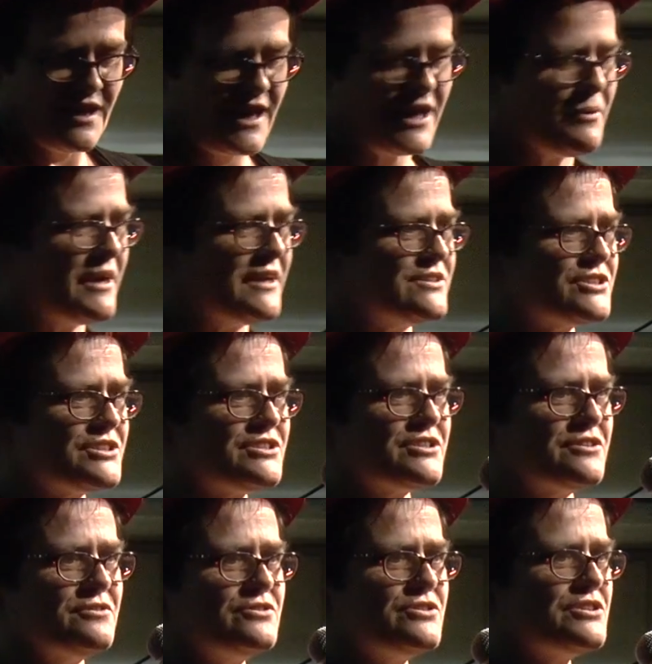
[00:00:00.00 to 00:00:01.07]
Anyway, just
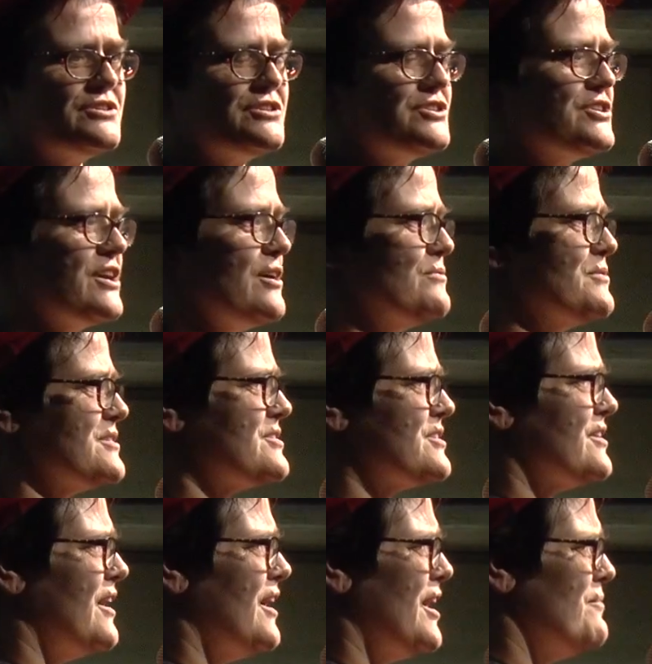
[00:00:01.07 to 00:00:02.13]
to show
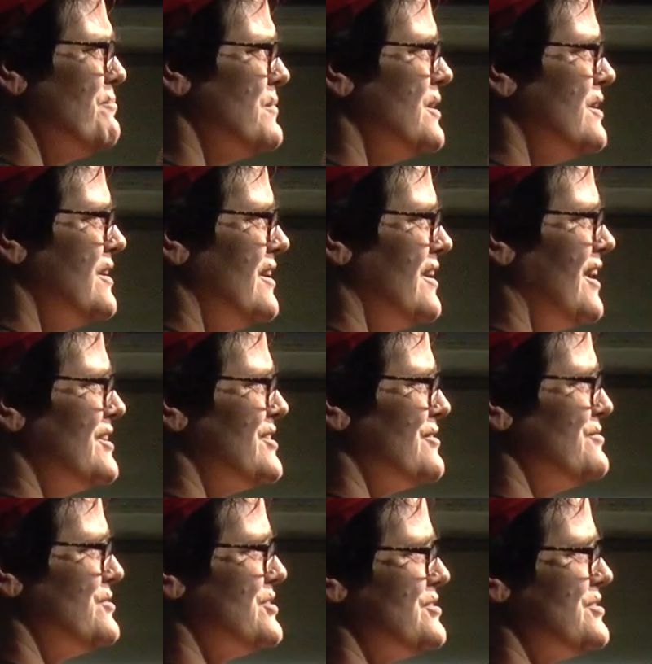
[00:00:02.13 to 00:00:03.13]
that I don't